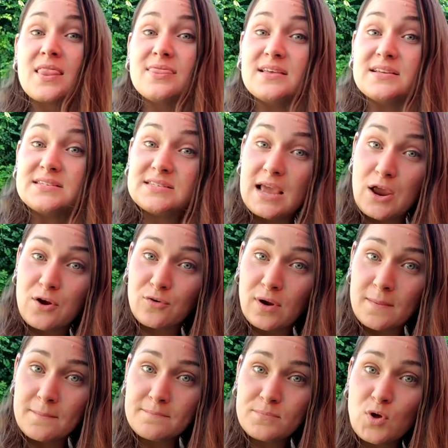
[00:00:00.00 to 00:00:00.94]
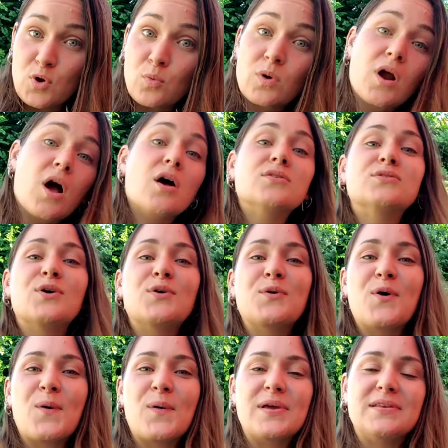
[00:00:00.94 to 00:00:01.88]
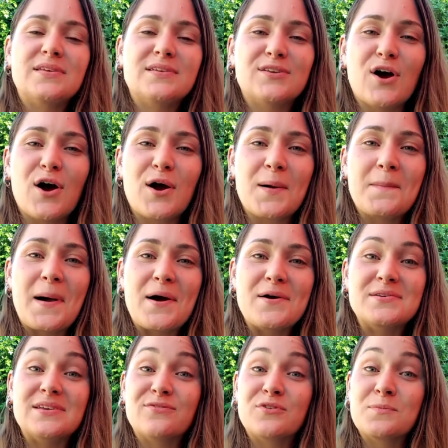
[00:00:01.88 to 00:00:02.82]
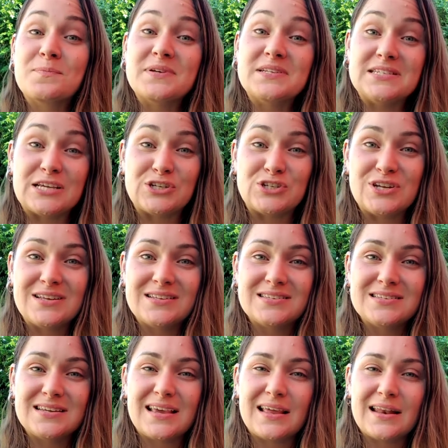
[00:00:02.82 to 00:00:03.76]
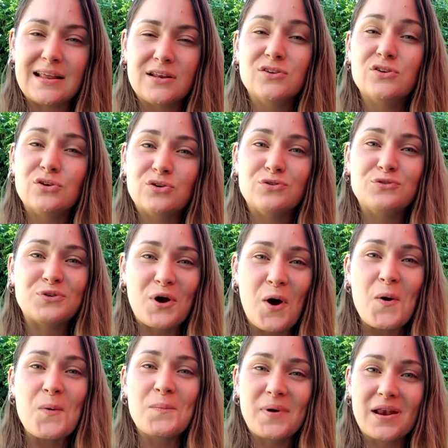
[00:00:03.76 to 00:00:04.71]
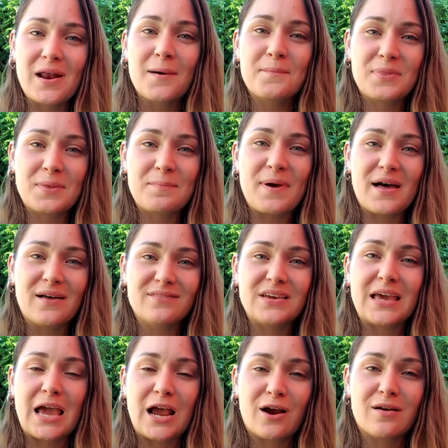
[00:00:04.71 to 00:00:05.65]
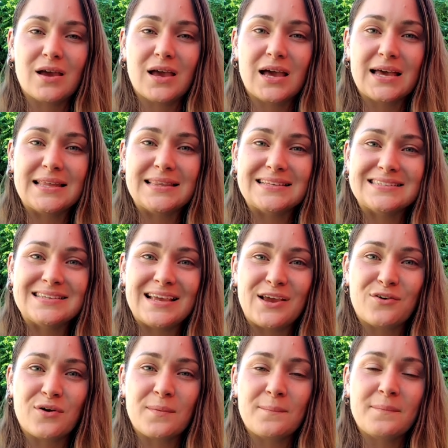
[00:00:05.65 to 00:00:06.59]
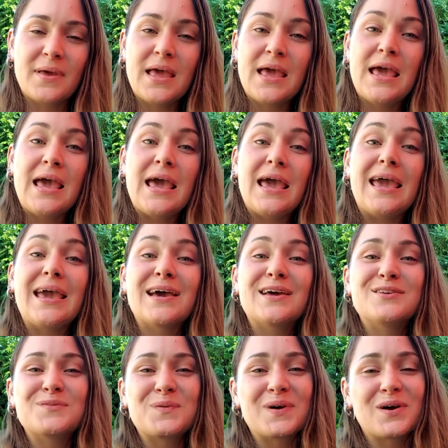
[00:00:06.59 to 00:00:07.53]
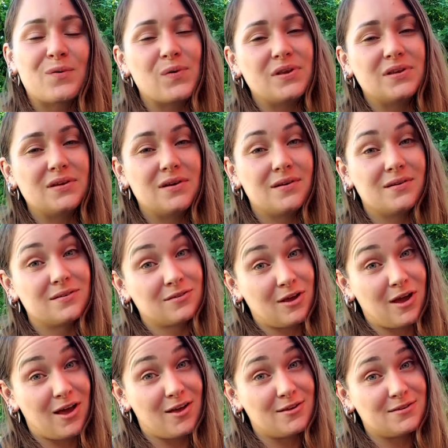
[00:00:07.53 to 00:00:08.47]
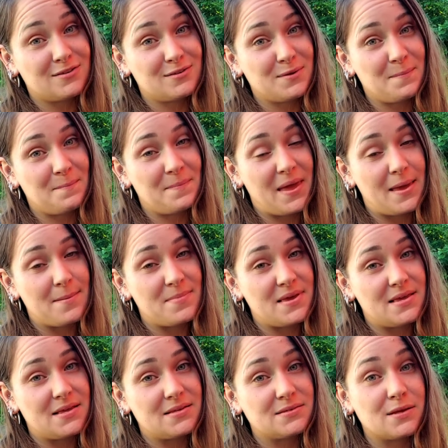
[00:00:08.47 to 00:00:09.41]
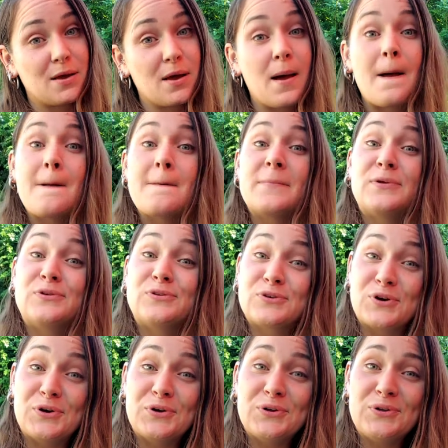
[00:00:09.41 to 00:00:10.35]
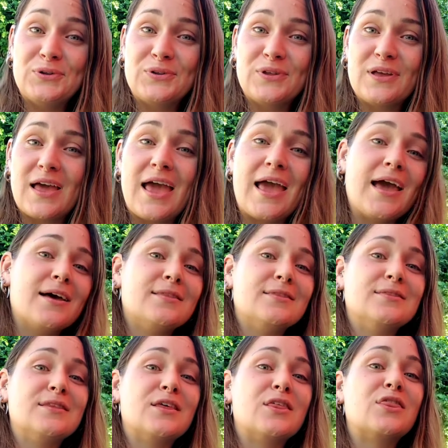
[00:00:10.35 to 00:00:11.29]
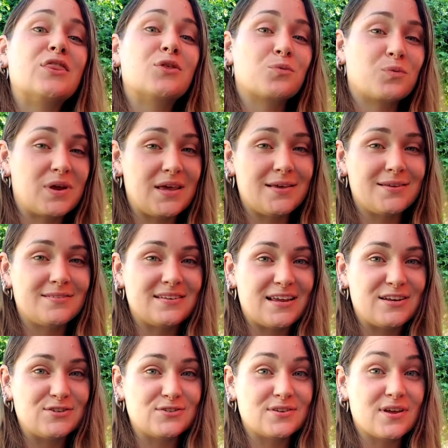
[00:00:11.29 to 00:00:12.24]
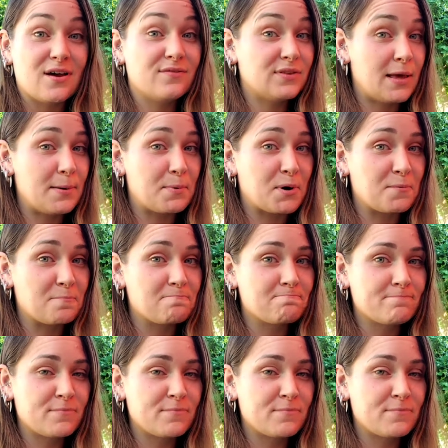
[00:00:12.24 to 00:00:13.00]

the sacrum. We're also going to talk about different positions to get into to open up the pelvic area and the sacrum, and we're going to discuss baby's skull and the 3 stages of labor.